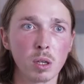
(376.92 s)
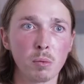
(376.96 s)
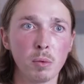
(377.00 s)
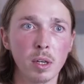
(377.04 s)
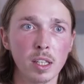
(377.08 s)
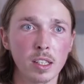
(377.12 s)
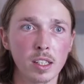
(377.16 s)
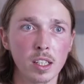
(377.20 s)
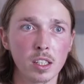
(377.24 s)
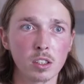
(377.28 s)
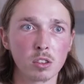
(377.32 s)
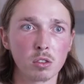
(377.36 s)
a
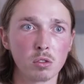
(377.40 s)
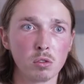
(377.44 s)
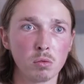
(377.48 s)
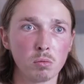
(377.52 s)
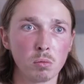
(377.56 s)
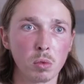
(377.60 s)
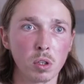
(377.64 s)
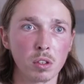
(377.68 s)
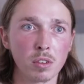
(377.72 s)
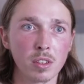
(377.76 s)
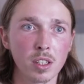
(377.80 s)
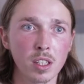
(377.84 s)
snow
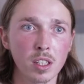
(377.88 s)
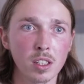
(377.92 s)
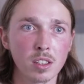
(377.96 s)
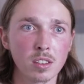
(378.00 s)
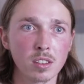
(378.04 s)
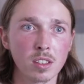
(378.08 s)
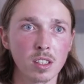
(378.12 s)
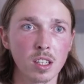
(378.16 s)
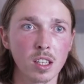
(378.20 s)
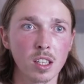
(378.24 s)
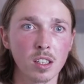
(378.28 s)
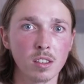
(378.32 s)
leopard is
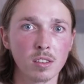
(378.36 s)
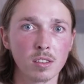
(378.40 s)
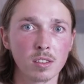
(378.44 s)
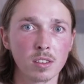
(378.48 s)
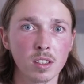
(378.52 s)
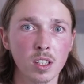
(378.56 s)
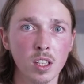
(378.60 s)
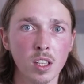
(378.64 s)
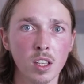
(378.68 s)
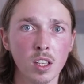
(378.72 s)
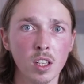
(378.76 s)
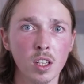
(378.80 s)
just as
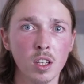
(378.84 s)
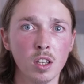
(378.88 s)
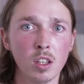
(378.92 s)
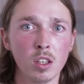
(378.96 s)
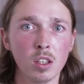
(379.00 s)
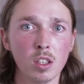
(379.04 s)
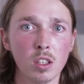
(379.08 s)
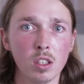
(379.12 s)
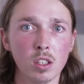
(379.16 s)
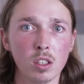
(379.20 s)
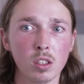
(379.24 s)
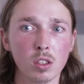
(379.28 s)
severe
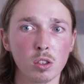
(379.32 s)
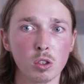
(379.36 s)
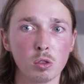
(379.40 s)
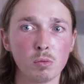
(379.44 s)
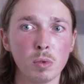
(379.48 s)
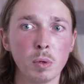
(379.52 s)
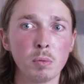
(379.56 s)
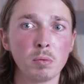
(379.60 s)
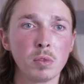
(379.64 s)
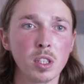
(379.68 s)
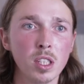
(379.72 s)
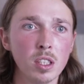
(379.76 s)
uh, as it
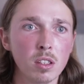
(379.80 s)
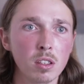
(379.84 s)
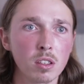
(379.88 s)
is for